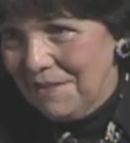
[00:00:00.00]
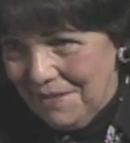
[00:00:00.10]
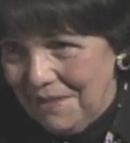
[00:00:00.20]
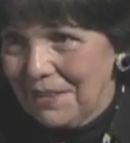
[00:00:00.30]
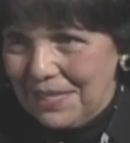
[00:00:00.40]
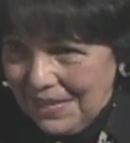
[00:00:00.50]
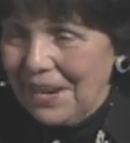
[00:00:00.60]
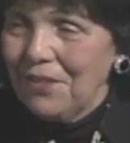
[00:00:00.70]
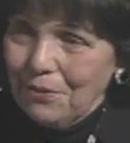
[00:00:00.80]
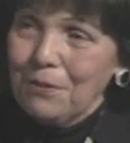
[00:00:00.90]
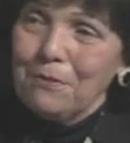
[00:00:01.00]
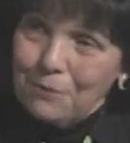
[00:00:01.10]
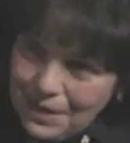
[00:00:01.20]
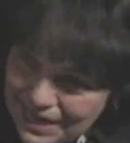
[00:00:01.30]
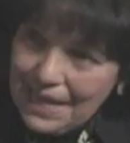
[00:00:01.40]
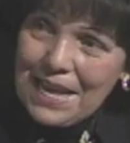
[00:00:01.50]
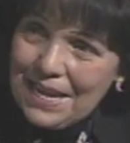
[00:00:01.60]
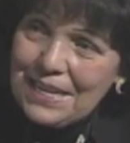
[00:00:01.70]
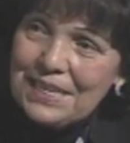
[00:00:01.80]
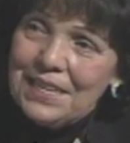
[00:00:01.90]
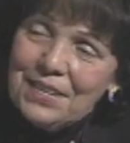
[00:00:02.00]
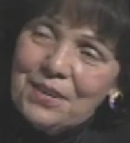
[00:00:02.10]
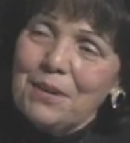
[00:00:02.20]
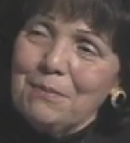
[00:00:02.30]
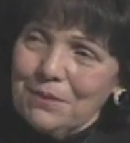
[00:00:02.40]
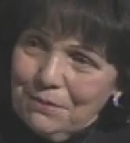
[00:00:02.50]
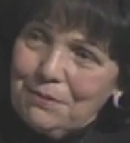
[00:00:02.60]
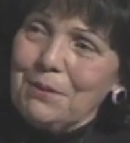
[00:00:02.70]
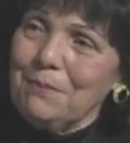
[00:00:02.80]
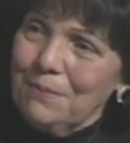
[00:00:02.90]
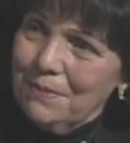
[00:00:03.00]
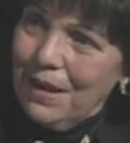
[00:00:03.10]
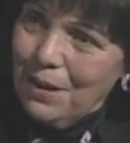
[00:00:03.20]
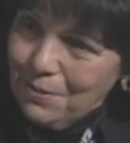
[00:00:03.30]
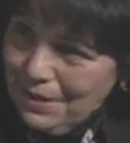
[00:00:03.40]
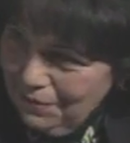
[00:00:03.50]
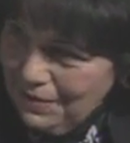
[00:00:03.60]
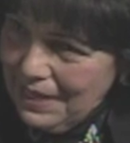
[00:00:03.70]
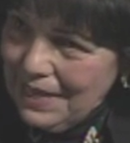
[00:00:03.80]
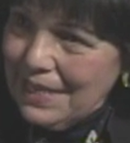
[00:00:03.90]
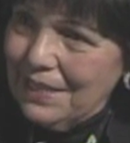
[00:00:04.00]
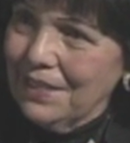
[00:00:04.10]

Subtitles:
The strength of we can comes from our feeling